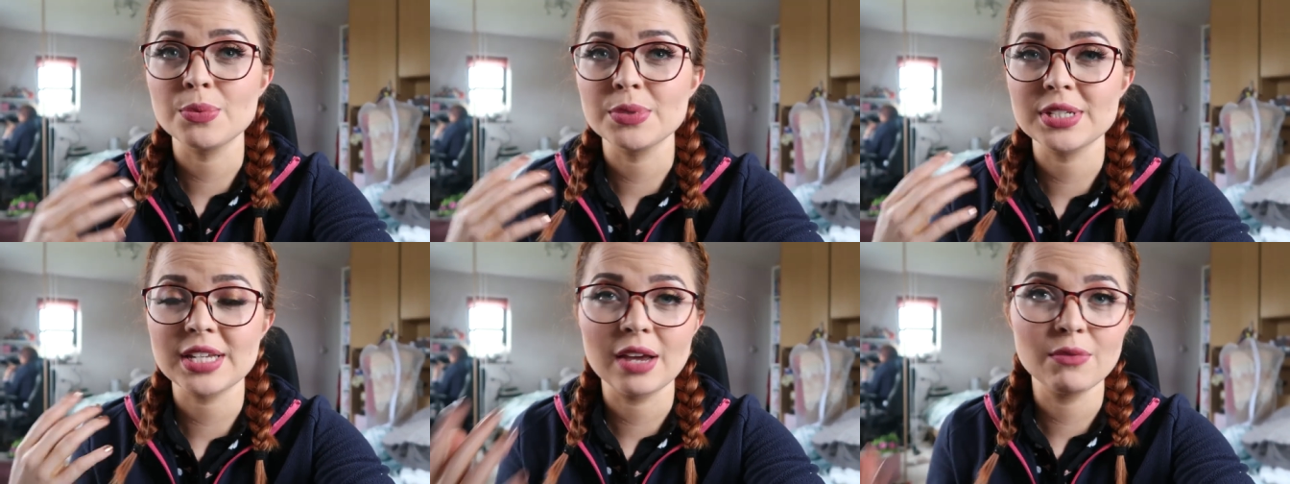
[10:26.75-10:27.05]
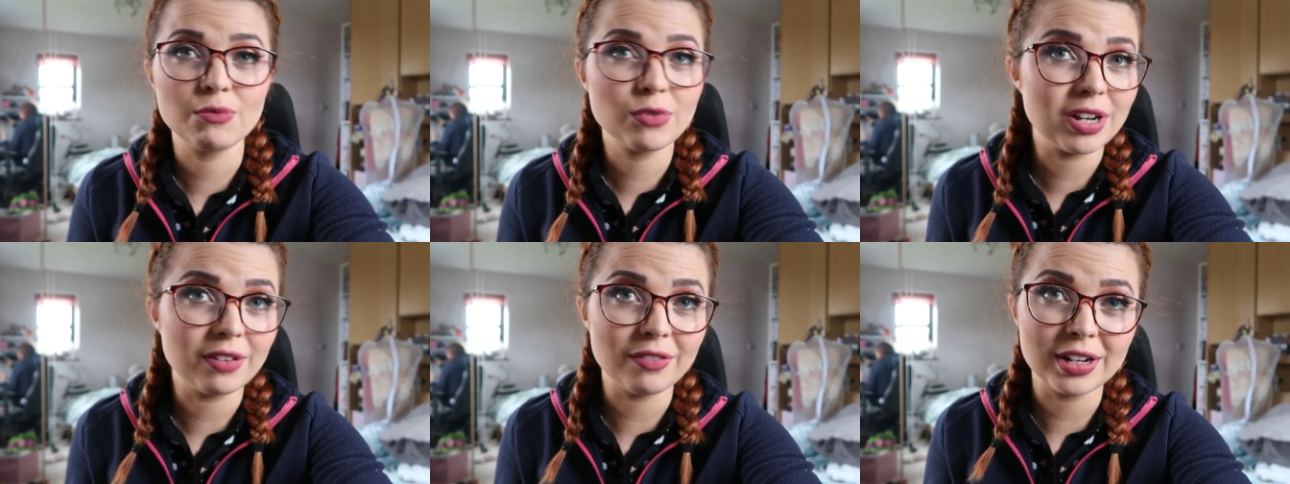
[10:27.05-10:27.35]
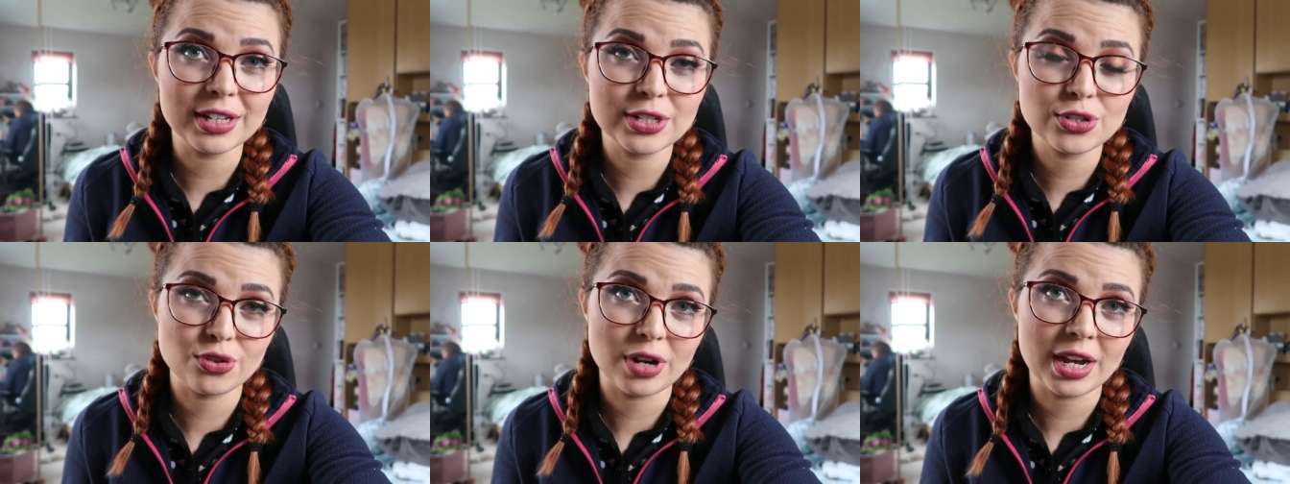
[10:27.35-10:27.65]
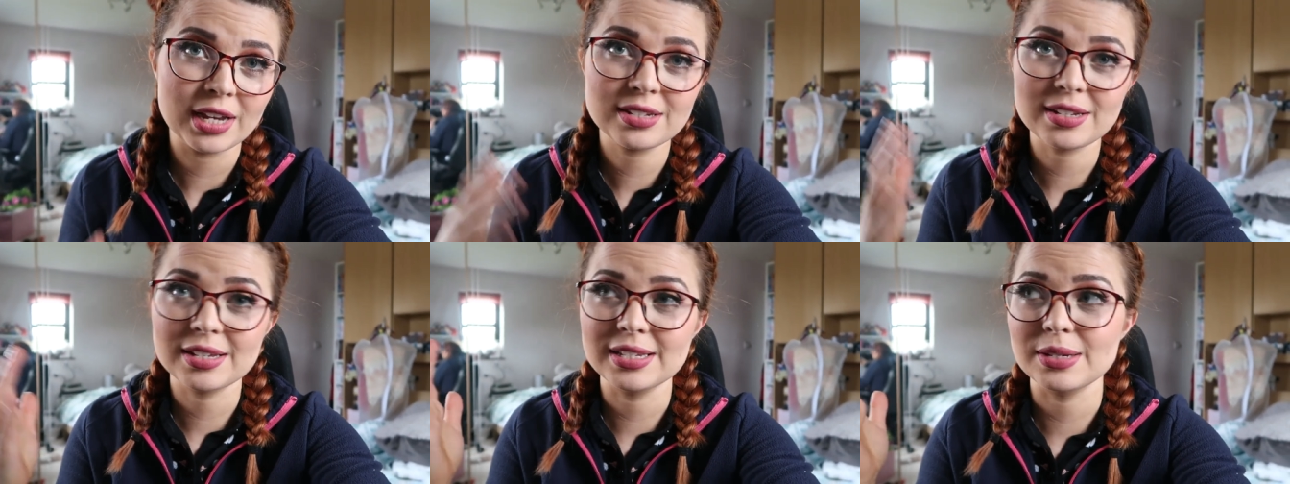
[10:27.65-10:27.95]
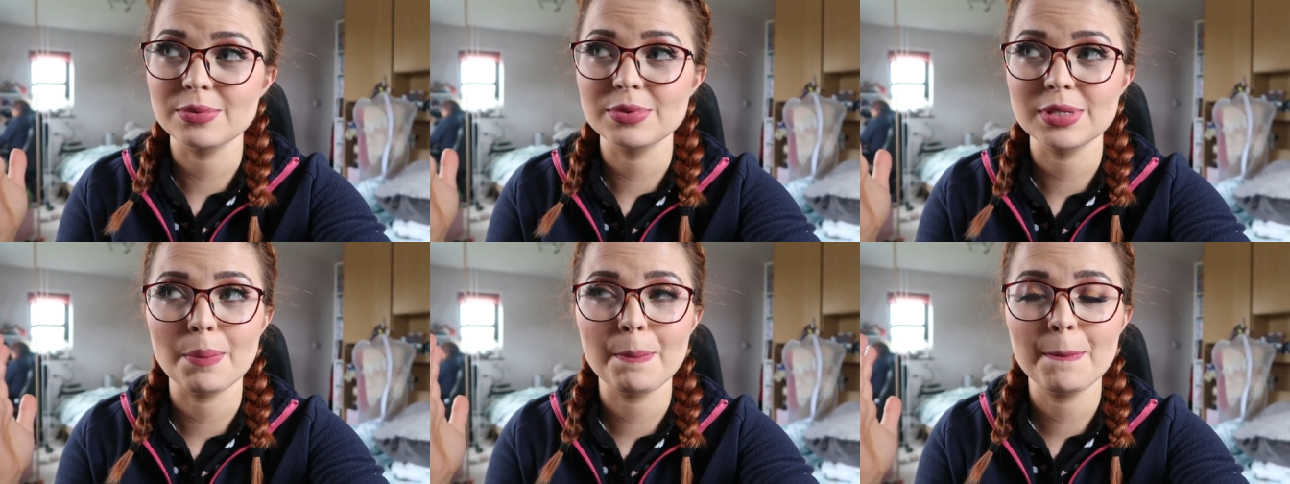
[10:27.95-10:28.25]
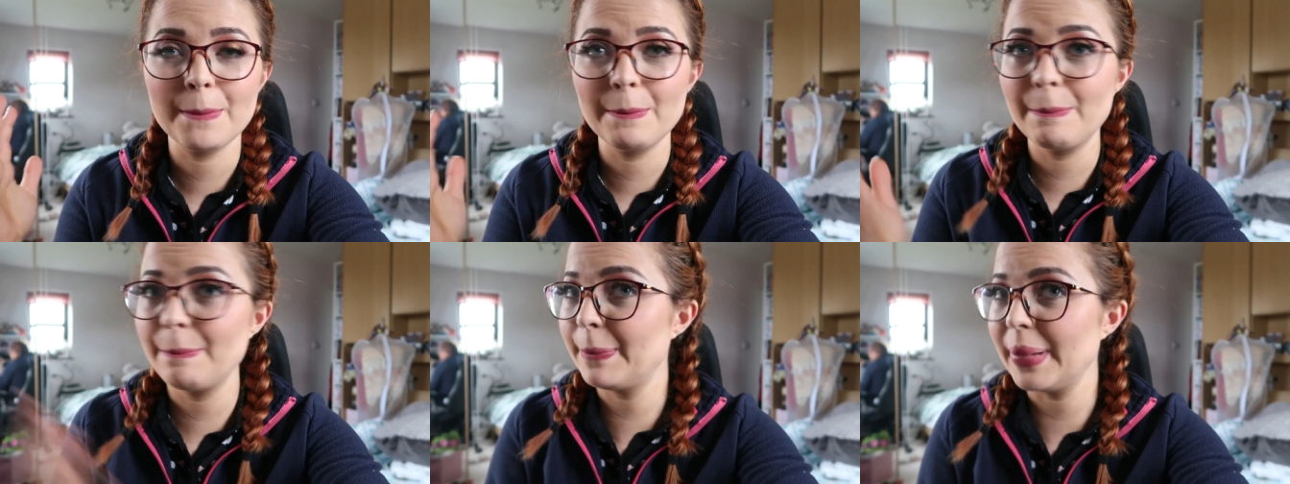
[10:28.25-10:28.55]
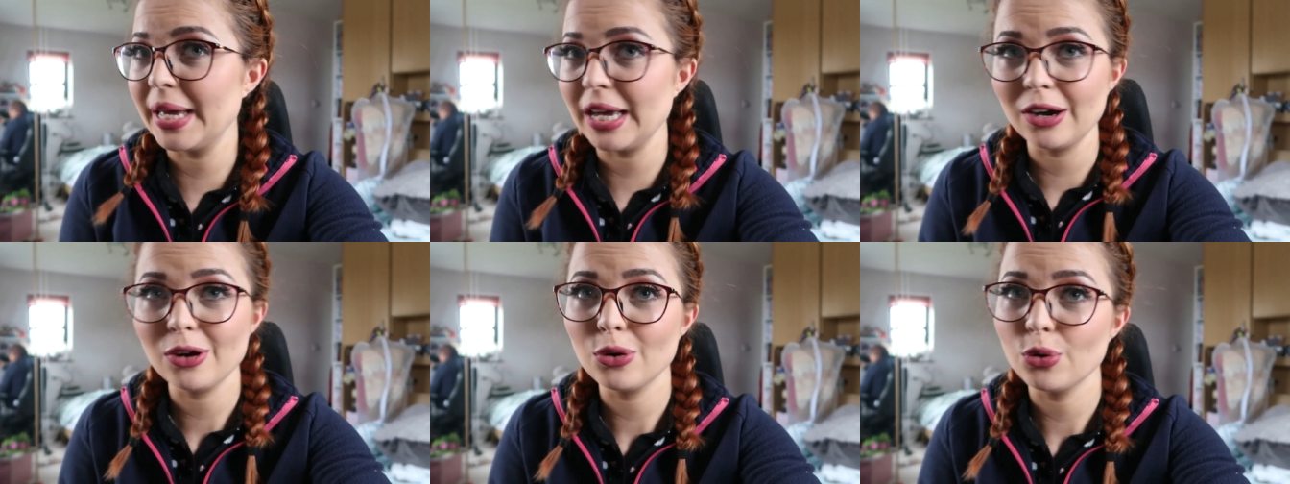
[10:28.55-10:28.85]
I was getting really, really stressed because it was a
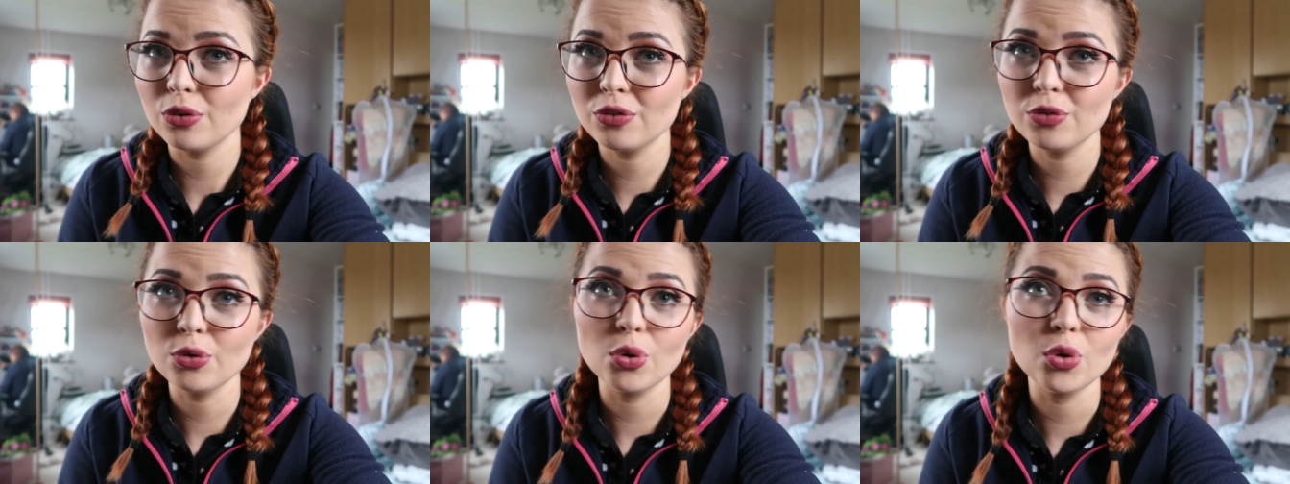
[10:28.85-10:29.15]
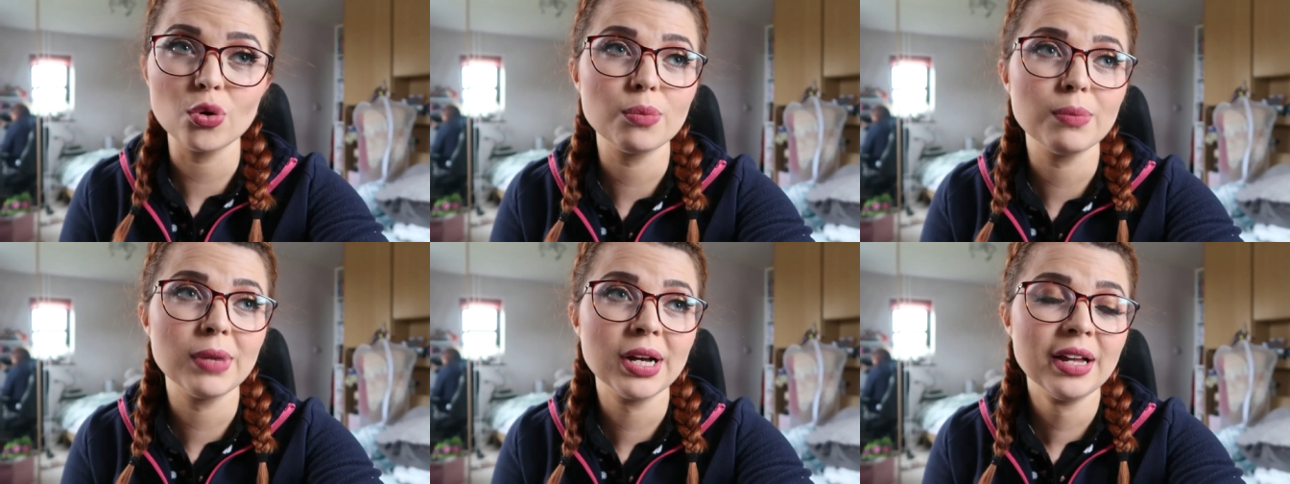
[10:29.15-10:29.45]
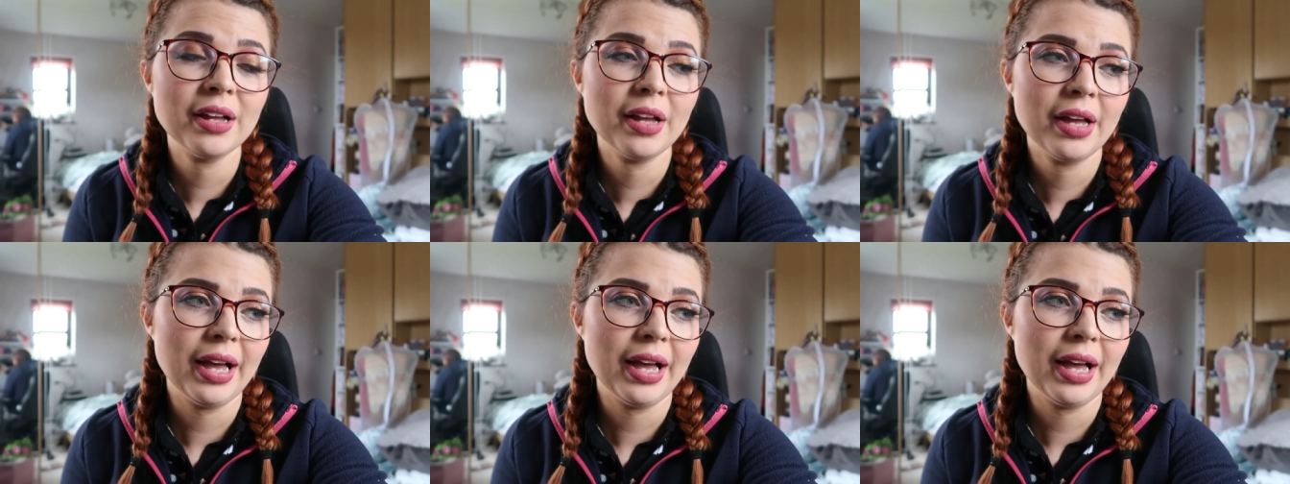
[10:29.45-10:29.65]
big old form,